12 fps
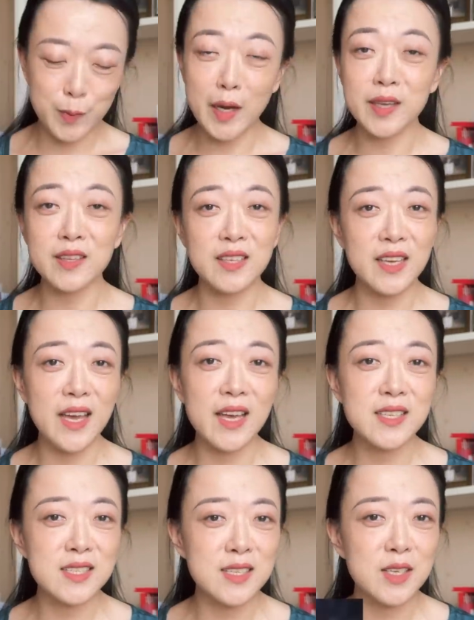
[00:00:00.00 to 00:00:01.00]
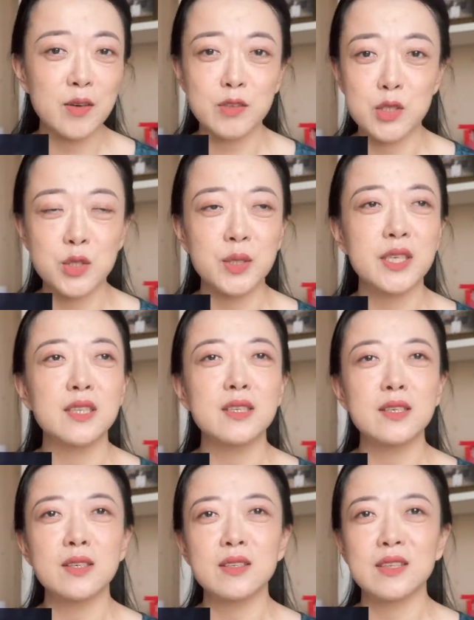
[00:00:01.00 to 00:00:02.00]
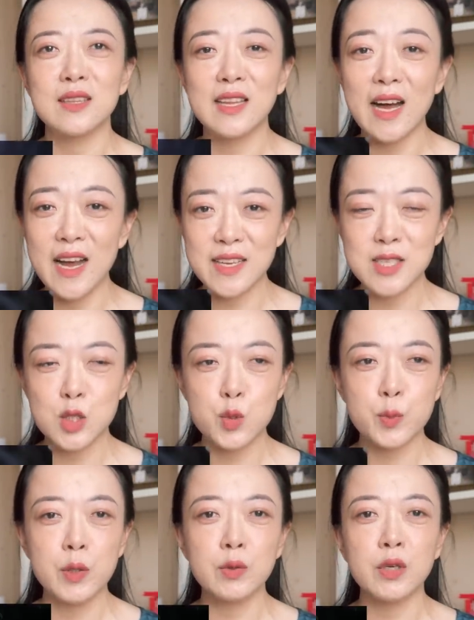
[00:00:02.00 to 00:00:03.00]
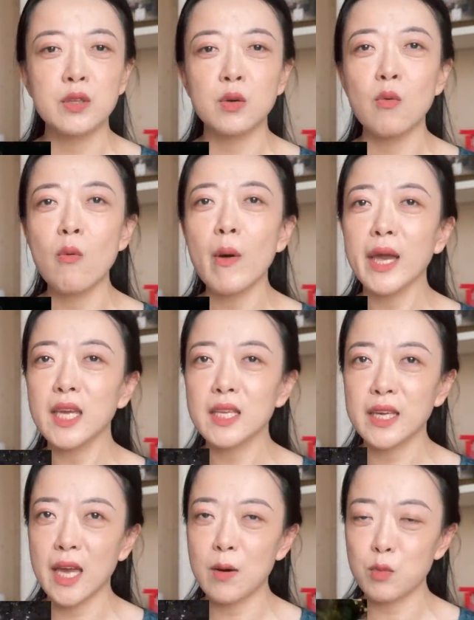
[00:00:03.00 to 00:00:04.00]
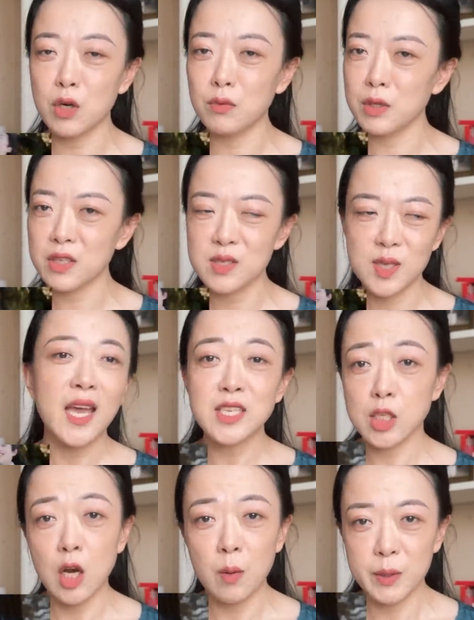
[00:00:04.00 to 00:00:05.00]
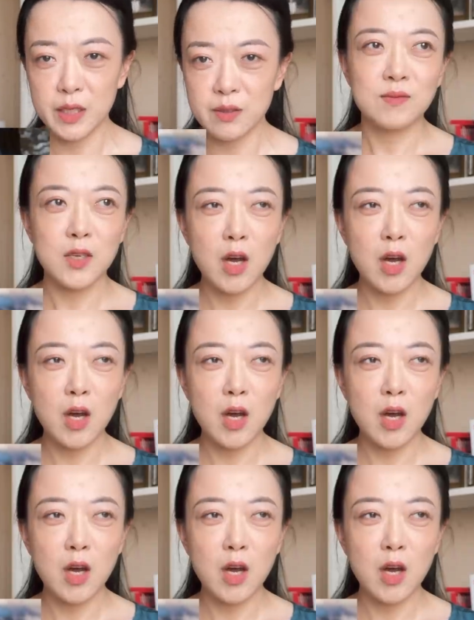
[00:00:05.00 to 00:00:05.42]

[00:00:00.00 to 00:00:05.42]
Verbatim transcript: By the editing of the trailer, the lines spoken, the way the camera works, it's a comedy.